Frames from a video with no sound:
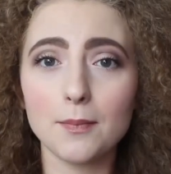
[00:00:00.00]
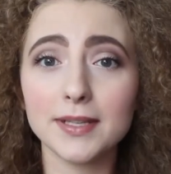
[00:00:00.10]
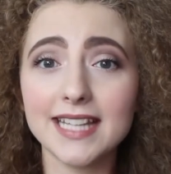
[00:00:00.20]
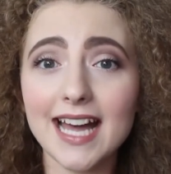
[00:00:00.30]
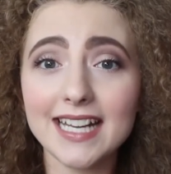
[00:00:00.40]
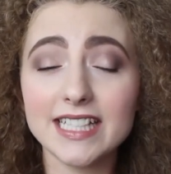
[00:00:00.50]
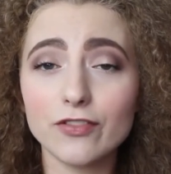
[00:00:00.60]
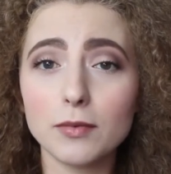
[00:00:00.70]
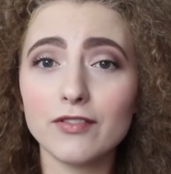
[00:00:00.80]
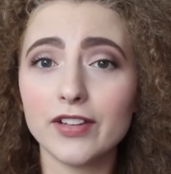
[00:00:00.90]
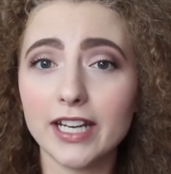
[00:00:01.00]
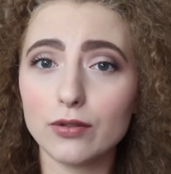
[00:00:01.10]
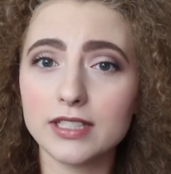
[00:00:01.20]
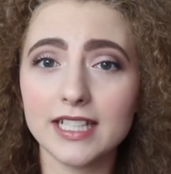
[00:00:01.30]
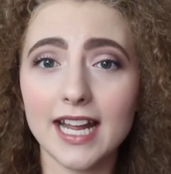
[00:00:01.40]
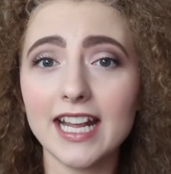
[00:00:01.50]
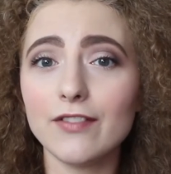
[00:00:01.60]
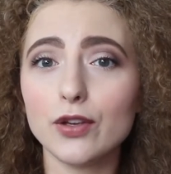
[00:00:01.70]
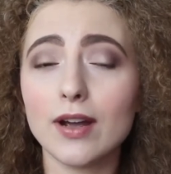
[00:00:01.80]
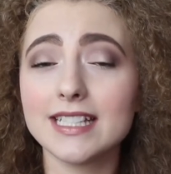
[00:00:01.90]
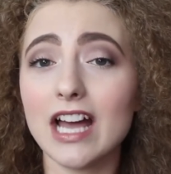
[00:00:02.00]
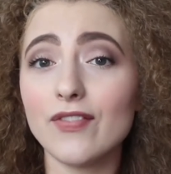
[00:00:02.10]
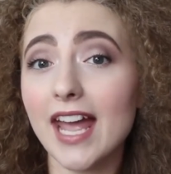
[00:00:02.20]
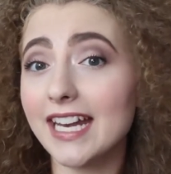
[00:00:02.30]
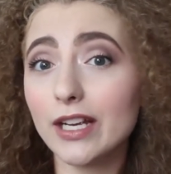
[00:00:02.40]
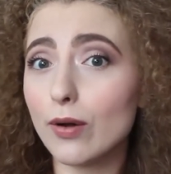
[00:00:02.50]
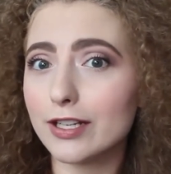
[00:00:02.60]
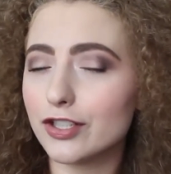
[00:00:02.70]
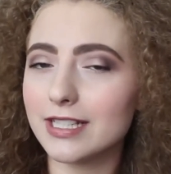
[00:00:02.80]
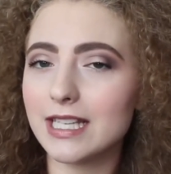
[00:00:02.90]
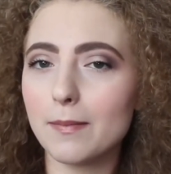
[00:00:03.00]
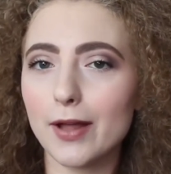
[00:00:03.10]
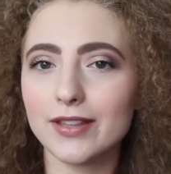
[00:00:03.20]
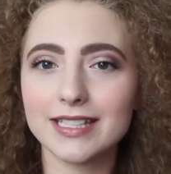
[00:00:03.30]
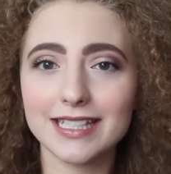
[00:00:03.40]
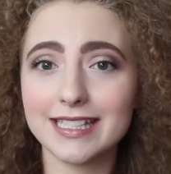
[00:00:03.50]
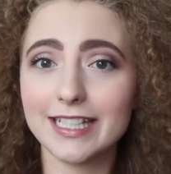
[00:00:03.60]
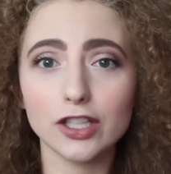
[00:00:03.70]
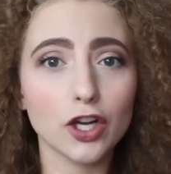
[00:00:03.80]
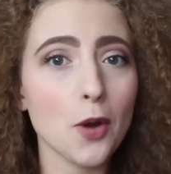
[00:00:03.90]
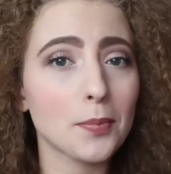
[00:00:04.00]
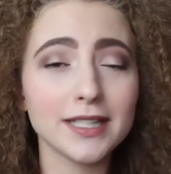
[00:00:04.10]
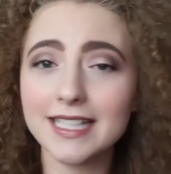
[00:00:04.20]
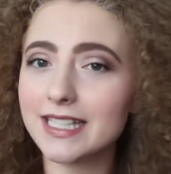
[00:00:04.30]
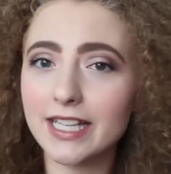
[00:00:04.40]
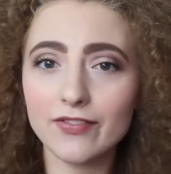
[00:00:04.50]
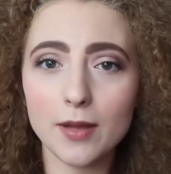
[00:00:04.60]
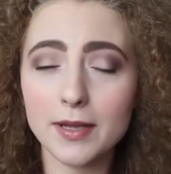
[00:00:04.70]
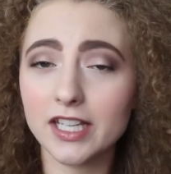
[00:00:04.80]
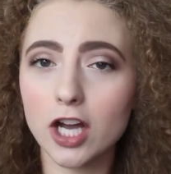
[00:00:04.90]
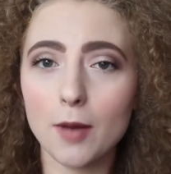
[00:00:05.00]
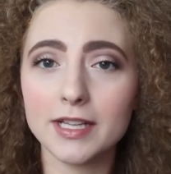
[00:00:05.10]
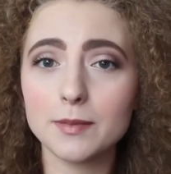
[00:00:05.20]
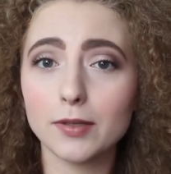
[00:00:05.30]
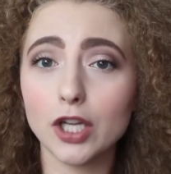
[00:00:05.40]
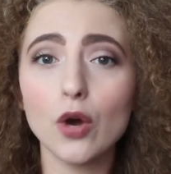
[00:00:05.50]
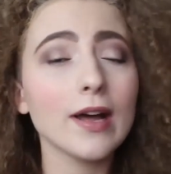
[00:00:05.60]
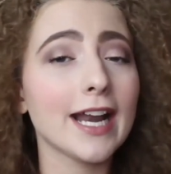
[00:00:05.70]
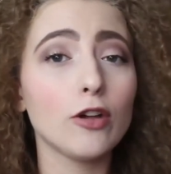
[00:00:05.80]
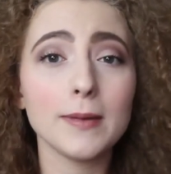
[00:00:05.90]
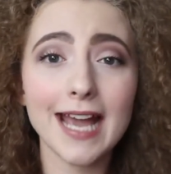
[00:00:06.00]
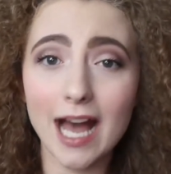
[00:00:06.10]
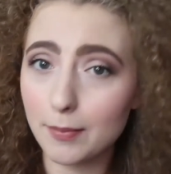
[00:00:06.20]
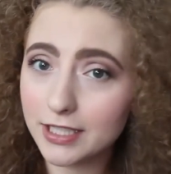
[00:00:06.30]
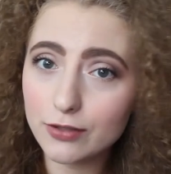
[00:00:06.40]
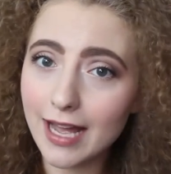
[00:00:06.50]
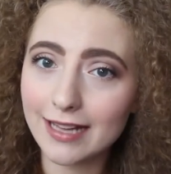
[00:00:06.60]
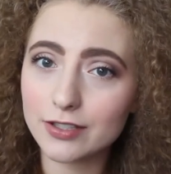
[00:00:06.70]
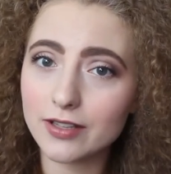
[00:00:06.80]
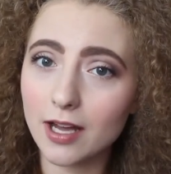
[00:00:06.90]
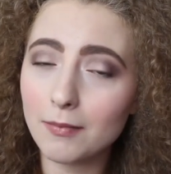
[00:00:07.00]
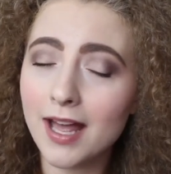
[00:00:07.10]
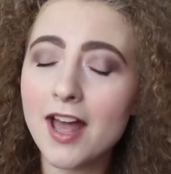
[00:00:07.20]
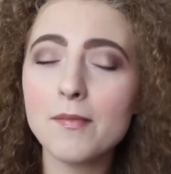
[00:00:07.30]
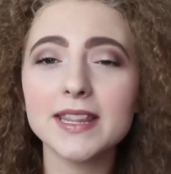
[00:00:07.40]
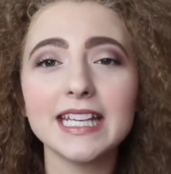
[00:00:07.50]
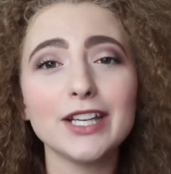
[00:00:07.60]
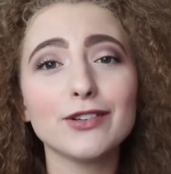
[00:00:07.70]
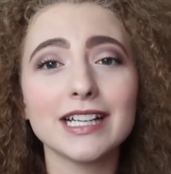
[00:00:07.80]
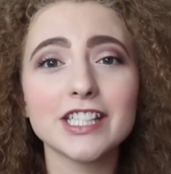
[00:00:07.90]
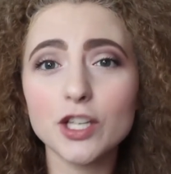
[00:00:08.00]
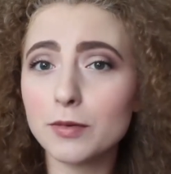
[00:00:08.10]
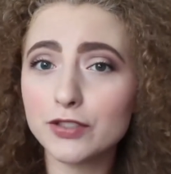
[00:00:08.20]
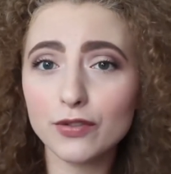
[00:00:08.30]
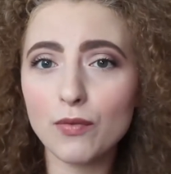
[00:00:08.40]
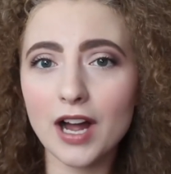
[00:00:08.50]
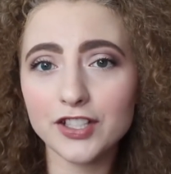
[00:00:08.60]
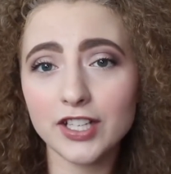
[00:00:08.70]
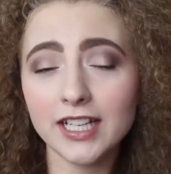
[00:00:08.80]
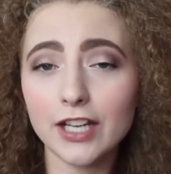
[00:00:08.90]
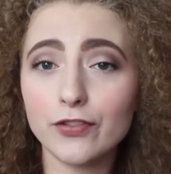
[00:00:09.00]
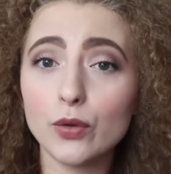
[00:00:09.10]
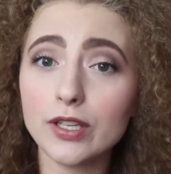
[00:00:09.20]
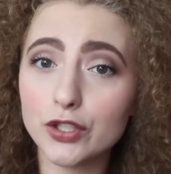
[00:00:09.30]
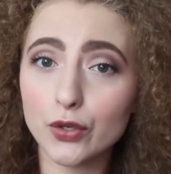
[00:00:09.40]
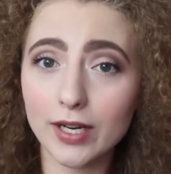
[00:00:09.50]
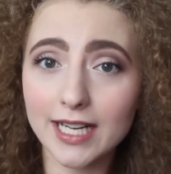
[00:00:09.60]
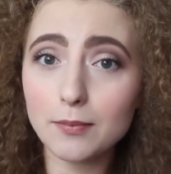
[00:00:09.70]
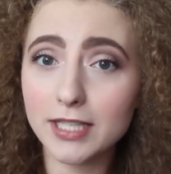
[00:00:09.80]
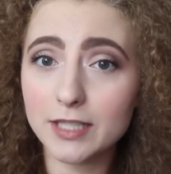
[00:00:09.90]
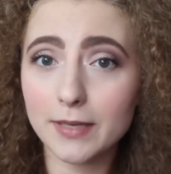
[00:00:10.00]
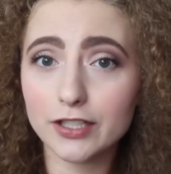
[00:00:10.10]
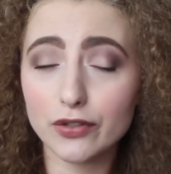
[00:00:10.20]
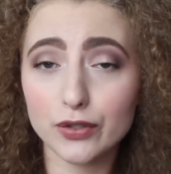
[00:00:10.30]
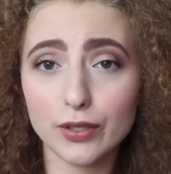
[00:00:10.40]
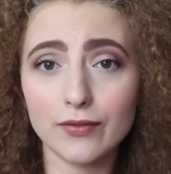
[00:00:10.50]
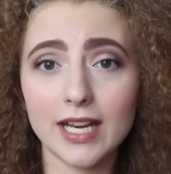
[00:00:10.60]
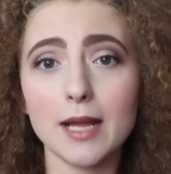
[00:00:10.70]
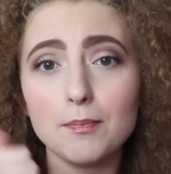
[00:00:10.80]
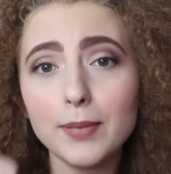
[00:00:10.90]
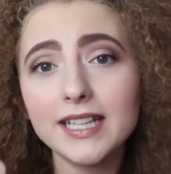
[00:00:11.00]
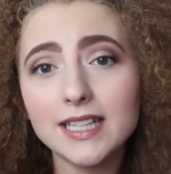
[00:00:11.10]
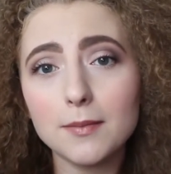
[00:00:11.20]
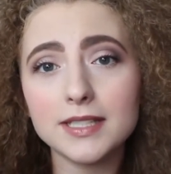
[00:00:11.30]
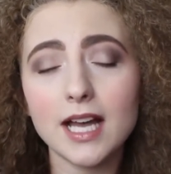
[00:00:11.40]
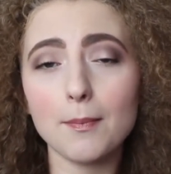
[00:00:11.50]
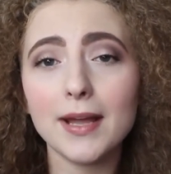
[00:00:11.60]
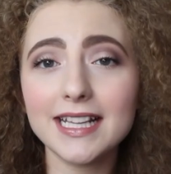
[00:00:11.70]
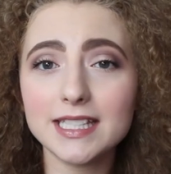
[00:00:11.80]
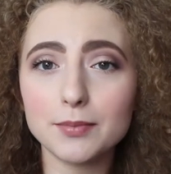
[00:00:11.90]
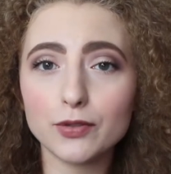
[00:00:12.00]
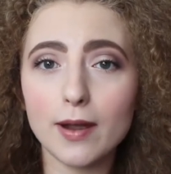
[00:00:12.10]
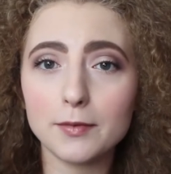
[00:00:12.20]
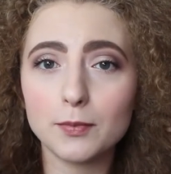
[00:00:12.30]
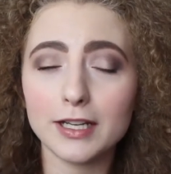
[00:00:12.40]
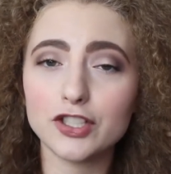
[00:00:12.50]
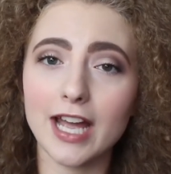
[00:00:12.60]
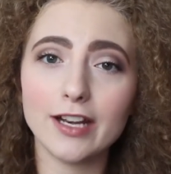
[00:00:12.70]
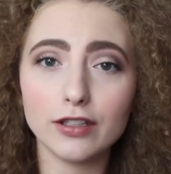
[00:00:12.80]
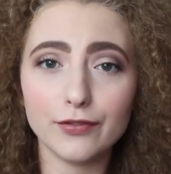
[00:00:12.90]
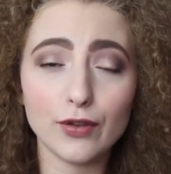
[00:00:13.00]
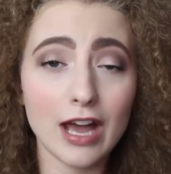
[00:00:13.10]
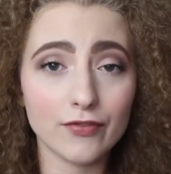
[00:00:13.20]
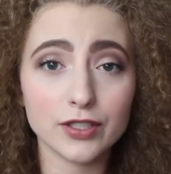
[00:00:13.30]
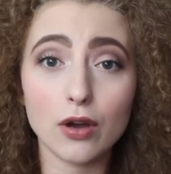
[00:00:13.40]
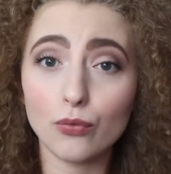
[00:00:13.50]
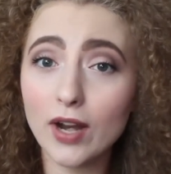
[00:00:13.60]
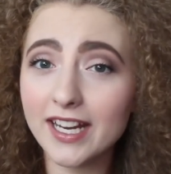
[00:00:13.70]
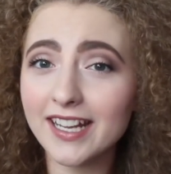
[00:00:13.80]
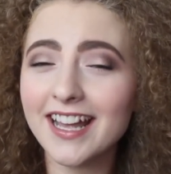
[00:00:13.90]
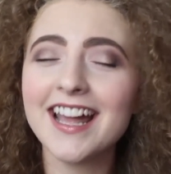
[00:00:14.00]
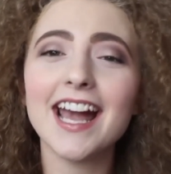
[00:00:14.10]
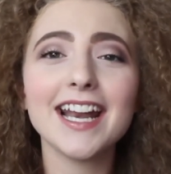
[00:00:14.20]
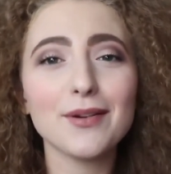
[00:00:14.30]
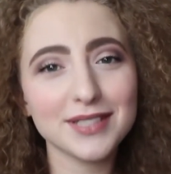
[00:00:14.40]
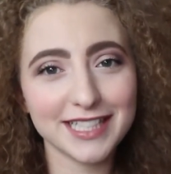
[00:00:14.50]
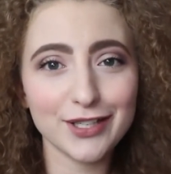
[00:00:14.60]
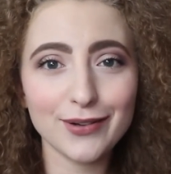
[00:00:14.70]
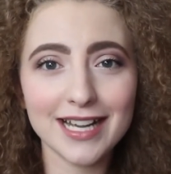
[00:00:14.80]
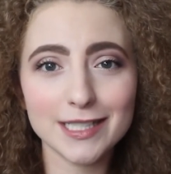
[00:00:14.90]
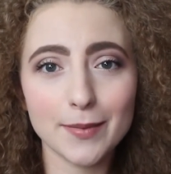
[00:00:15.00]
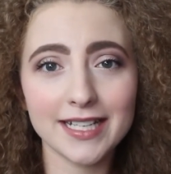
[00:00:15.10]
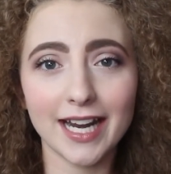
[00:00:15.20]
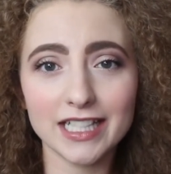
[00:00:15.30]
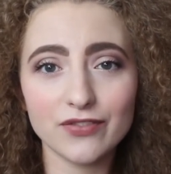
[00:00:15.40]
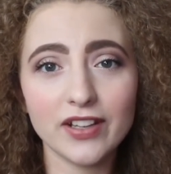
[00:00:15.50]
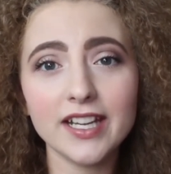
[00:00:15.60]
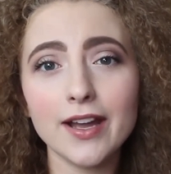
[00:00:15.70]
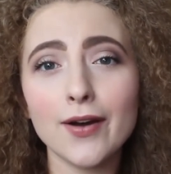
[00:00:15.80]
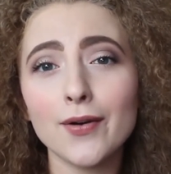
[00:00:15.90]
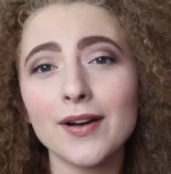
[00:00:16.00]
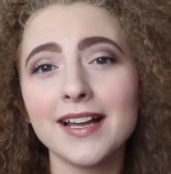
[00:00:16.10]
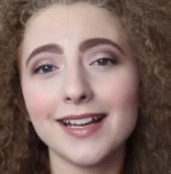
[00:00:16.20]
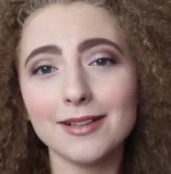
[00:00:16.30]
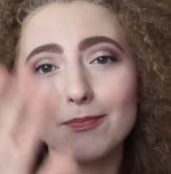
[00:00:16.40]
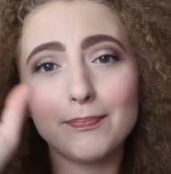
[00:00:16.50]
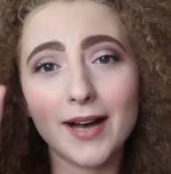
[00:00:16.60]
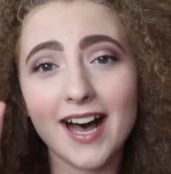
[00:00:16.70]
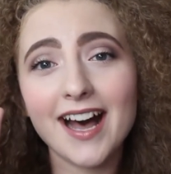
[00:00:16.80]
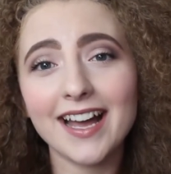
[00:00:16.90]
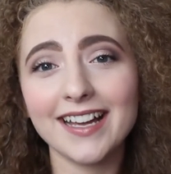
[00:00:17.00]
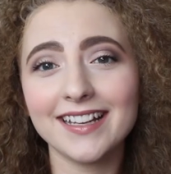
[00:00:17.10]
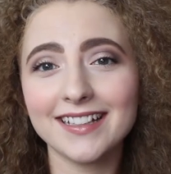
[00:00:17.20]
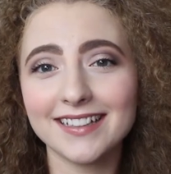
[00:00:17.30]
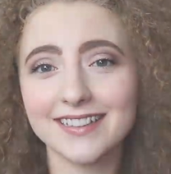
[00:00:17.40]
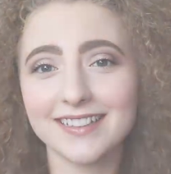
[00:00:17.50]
But that is it for my video today. If you guys have any questions about this concealer, please leave them in the comments below and I will be happy to answer them. But thank you guys so much for watching. If you enjoyed it, please make sure to give it a big thumbs up and subscribe to my channel if you haven't already. And I will see you guys in my next video. Bye.